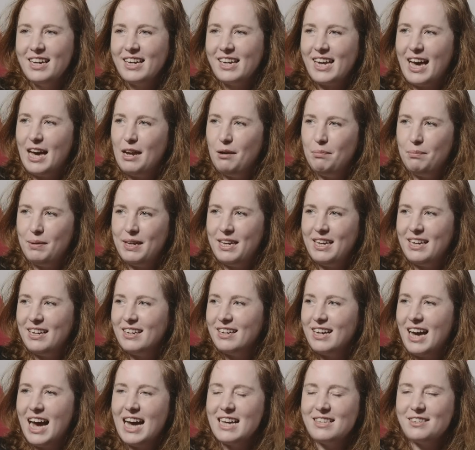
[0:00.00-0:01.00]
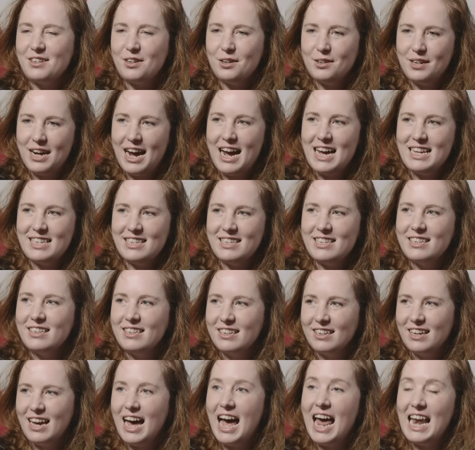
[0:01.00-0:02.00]
can be as good as,
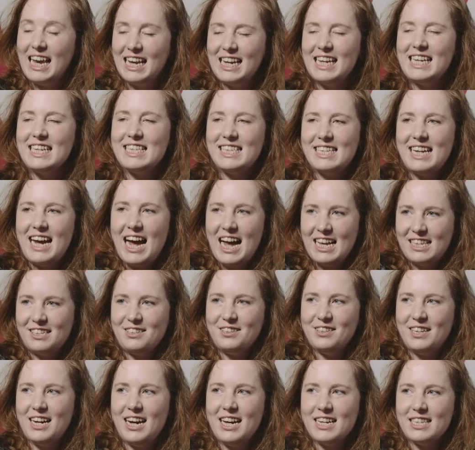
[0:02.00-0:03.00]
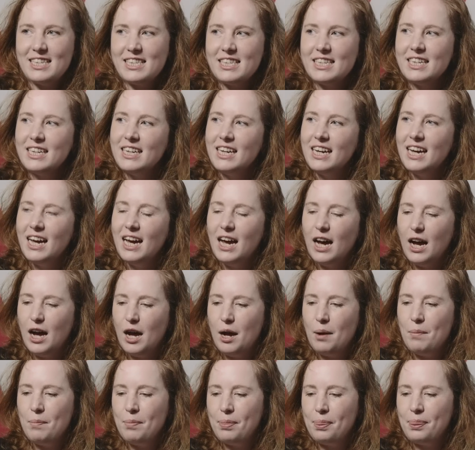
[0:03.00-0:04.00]
at least as good as,
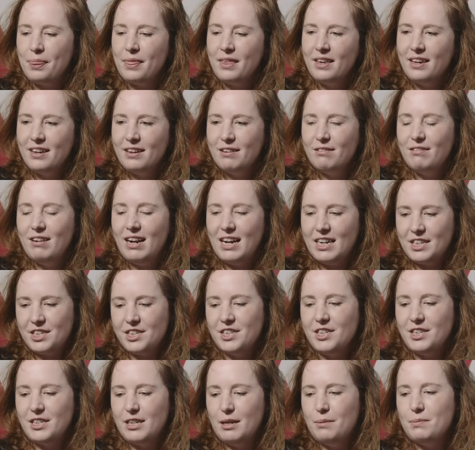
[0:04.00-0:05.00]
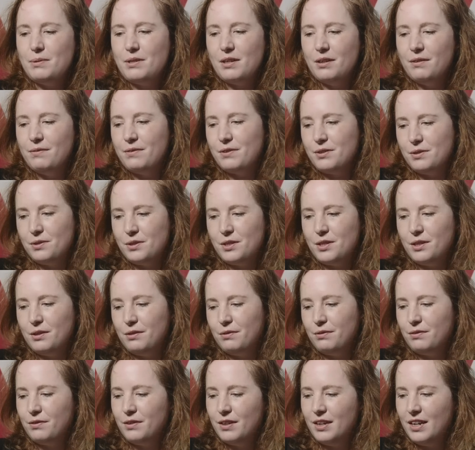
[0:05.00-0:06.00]
um, relationships of sort
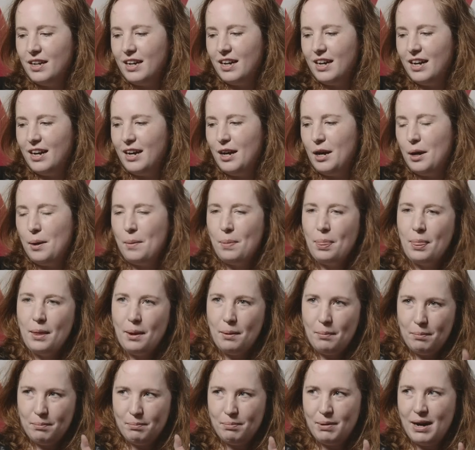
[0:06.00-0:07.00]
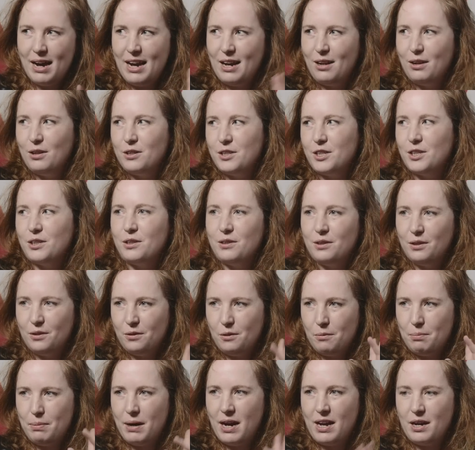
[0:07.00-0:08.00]
of uh, biological
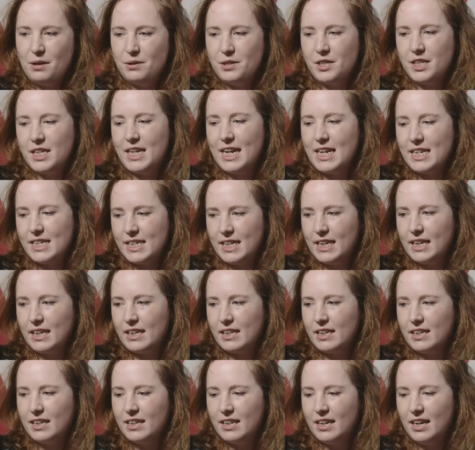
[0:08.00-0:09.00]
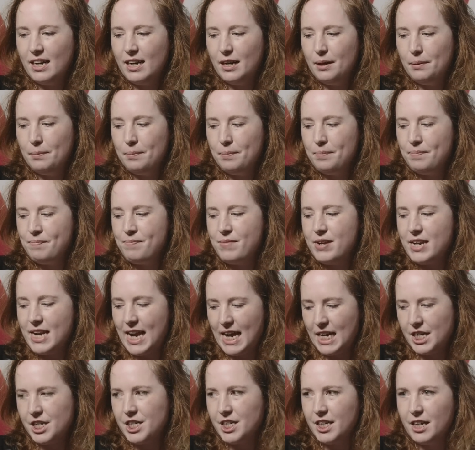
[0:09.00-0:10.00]
or biogenetic um,
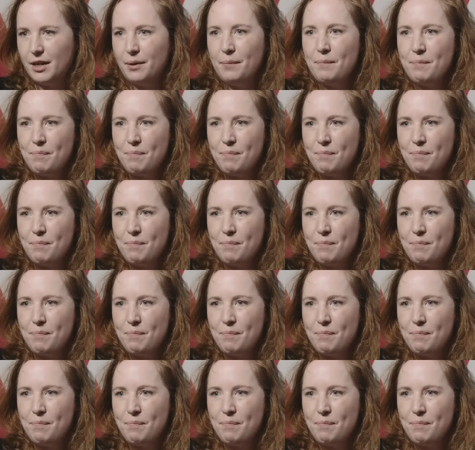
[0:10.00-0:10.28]
nature.